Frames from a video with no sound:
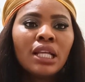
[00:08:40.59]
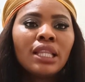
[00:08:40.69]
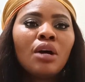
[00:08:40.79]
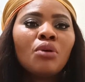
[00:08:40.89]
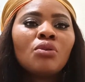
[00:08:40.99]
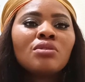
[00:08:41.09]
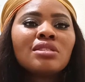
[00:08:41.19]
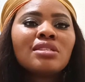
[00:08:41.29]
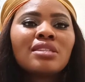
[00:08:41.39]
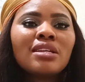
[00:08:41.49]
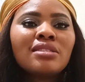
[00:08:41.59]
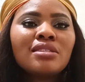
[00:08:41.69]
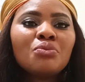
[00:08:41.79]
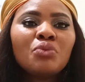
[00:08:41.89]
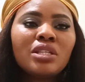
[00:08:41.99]
Now,
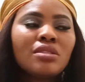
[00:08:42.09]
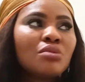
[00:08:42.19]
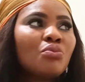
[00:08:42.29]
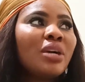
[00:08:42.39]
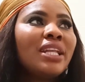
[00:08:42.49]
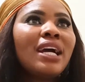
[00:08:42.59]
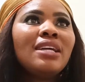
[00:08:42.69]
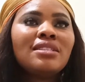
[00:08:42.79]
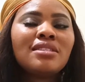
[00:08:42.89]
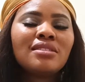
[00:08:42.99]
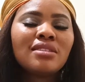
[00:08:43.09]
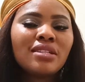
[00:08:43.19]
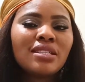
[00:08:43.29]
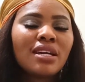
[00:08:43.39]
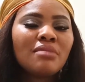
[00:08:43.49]
consistency wins, whether it is
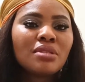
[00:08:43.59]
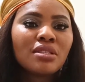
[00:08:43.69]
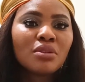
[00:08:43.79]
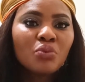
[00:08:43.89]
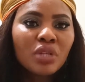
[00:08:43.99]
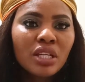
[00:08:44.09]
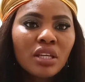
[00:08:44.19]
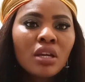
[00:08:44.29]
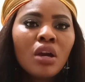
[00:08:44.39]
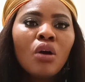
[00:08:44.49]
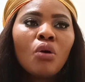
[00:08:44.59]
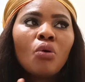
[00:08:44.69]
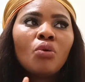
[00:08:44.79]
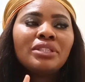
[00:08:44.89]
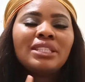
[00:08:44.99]
3 times in a week
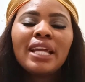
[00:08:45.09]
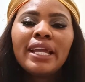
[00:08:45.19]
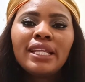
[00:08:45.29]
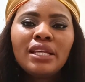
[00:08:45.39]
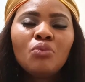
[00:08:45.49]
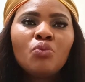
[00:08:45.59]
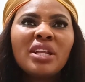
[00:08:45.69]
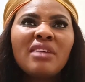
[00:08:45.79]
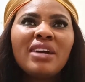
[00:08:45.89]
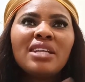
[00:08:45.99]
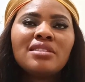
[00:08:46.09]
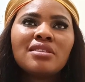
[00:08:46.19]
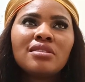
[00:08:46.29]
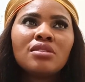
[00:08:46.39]
or daily, whatever it is.